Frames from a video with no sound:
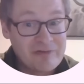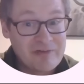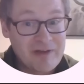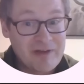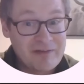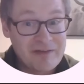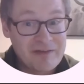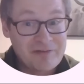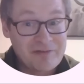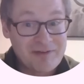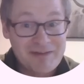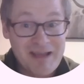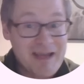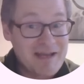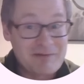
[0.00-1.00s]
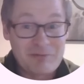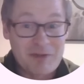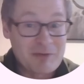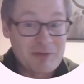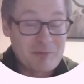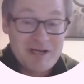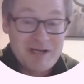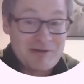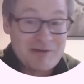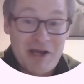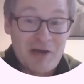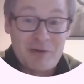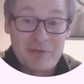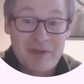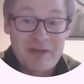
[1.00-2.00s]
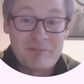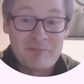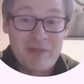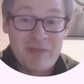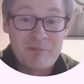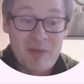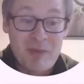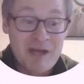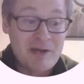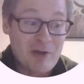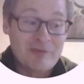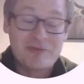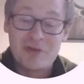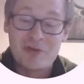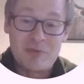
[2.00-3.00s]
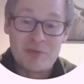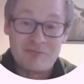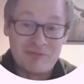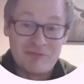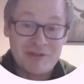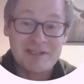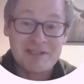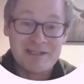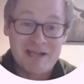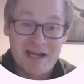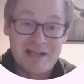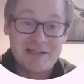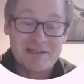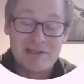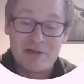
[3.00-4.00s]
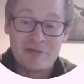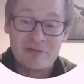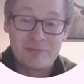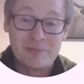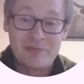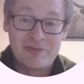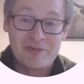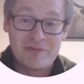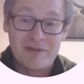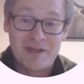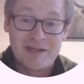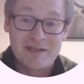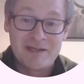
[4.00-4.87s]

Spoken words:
and things like that? Like, we don't know. They might also be really highly host specific,